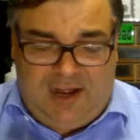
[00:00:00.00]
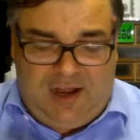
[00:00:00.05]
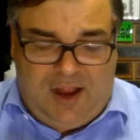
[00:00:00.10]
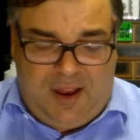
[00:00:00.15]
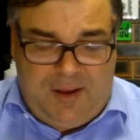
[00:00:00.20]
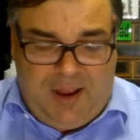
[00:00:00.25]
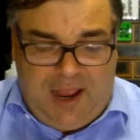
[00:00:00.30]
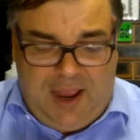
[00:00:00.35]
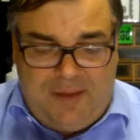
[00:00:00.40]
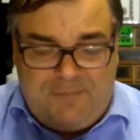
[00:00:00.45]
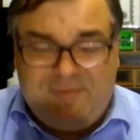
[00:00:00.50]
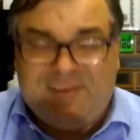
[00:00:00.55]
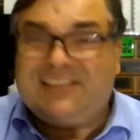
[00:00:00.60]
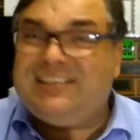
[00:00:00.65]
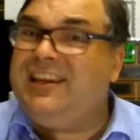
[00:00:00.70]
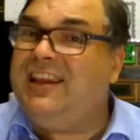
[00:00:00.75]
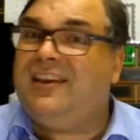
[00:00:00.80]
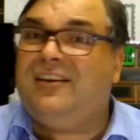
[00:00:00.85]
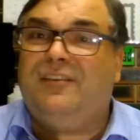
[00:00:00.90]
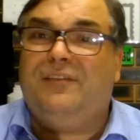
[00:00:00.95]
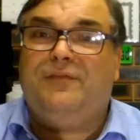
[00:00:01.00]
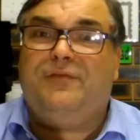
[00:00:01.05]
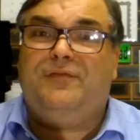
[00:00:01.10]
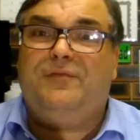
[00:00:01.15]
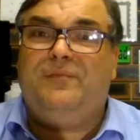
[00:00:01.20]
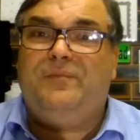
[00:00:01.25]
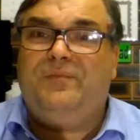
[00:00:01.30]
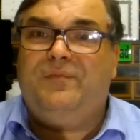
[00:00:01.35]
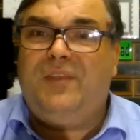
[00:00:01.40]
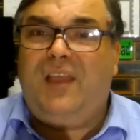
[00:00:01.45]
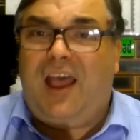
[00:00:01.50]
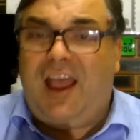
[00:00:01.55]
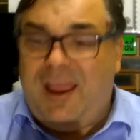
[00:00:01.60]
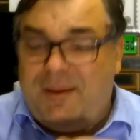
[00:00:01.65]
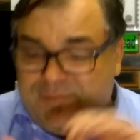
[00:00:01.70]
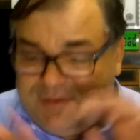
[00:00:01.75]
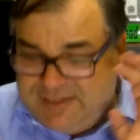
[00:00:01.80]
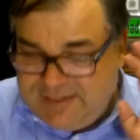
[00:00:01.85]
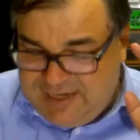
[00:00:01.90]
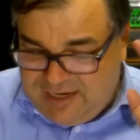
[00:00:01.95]
I am sick
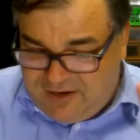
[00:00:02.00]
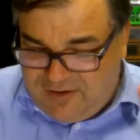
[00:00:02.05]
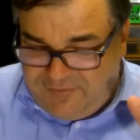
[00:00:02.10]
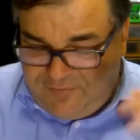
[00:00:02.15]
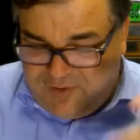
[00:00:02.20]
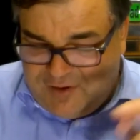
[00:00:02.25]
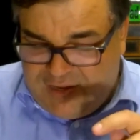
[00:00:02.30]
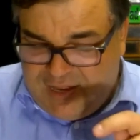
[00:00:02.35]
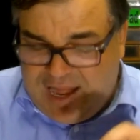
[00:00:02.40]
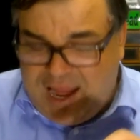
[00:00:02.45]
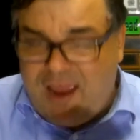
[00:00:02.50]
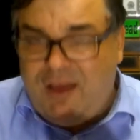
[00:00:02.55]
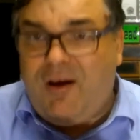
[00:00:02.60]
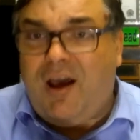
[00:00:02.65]
of it now.